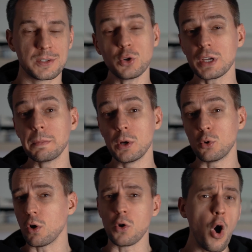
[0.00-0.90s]
Don't get me
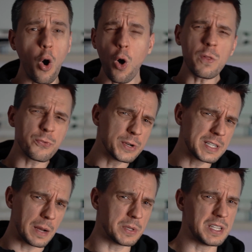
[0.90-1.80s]
wrong, all three
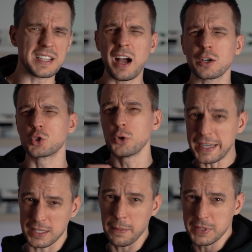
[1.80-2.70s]
companies are great
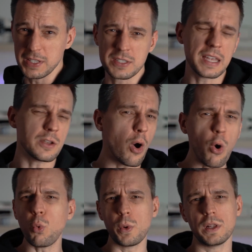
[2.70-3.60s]
companies and
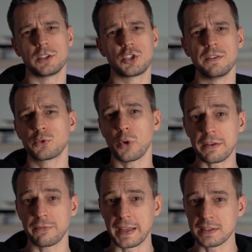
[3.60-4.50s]
all will achieve great
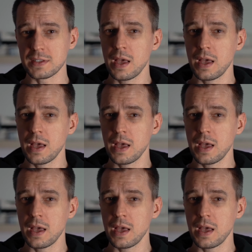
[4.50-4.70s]
things,